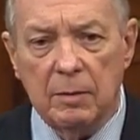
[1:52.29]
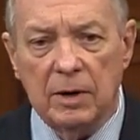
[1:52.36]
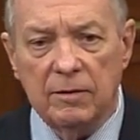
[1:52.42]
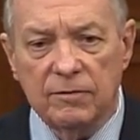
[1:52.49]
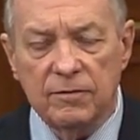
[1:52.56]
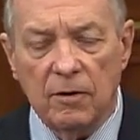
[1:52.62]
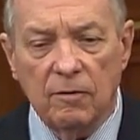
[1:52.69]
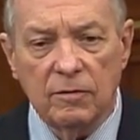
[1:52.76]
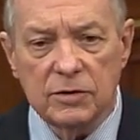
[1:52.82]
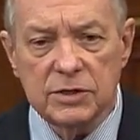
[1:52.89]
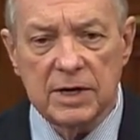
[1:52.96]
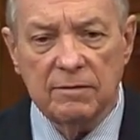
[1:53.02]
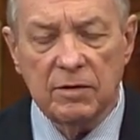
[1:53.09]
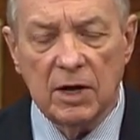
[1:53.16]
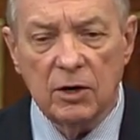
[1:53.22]
and if over
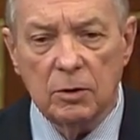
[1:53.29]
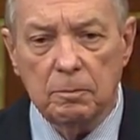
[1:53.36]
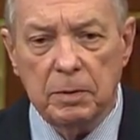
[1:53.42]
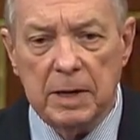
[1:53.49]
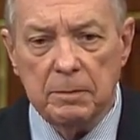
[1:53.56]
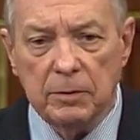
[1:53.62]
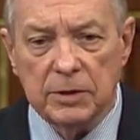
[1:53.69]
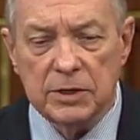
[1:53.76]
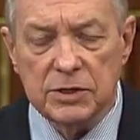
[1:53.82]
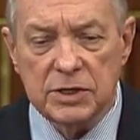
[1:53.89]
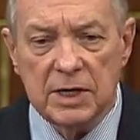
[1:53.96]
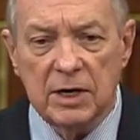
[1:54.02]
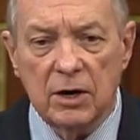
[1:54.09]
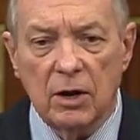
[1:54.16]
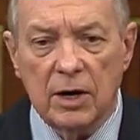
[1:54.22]
700 people
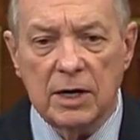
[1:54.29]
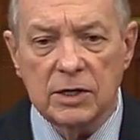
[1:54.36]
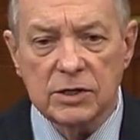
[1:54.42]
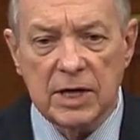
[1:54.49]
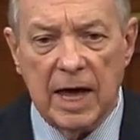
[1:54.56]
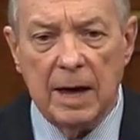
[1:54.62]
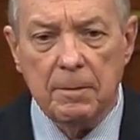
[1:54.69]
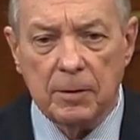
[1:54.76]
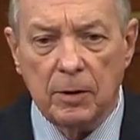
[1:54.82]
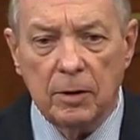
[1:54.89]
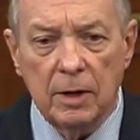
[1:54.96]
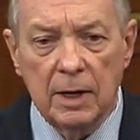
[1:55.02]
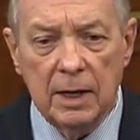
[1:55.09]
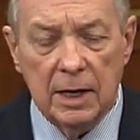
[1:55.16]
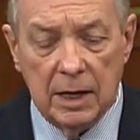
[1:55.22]
descended on this Capitol
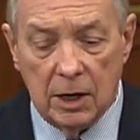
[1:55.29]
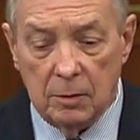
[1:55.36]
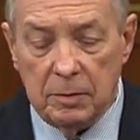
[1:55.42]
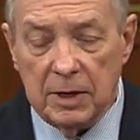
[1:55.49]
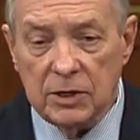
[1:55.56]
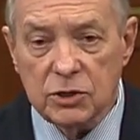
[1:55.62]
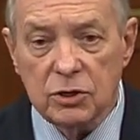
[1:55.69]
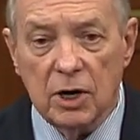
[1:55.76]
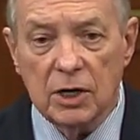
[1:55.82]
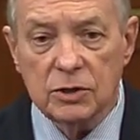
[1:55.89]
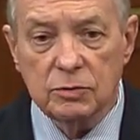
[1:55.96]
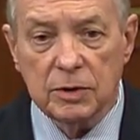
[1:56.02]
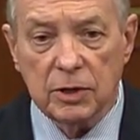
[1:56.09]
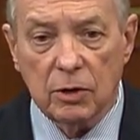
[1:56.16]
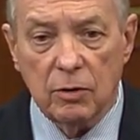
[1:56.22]
and are being charged
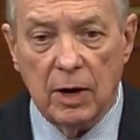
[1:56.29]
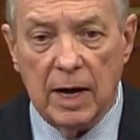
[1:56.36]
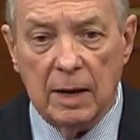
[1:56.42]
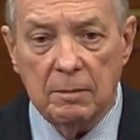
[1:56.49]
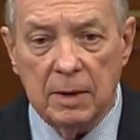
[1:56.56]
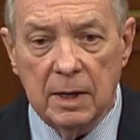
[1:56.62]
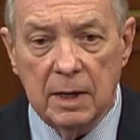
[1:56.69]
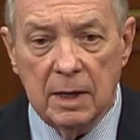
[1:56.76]
with a crime,